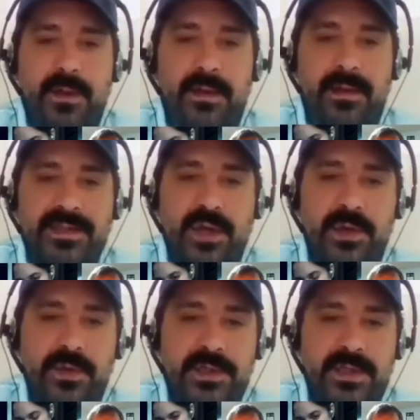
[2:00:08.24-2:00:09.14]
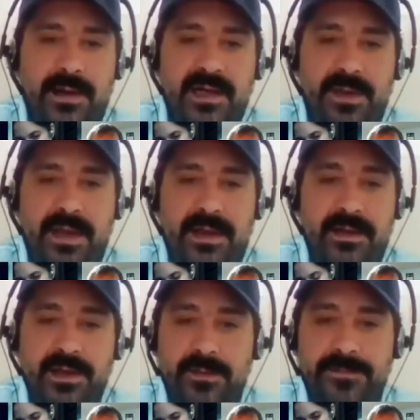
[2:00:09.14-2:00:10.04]
last show you were talking about
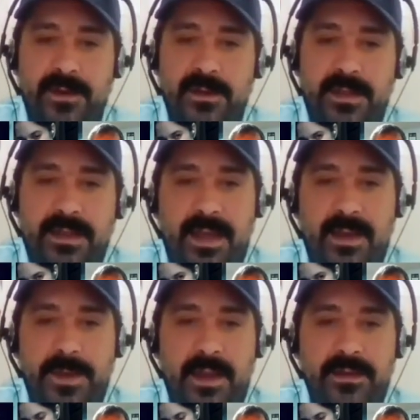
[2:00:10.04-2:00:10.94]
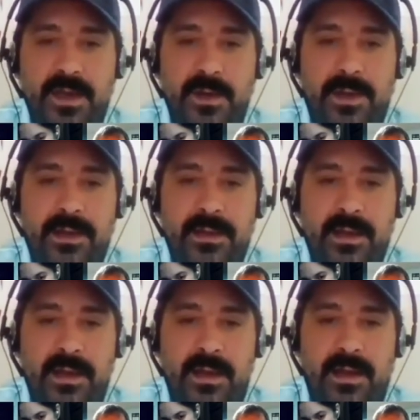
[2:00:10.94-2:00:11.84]
getting a GoFundMe campaign going
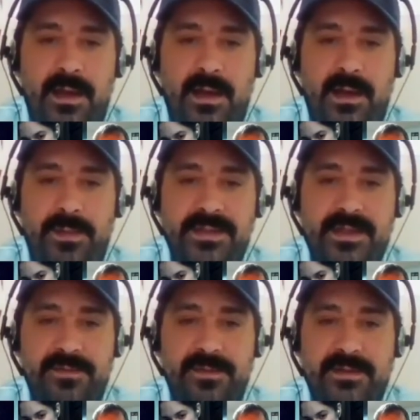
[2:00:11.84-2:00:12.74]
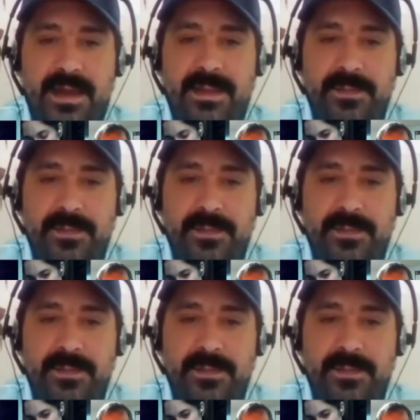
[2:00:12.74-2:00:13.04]
and stuff like that.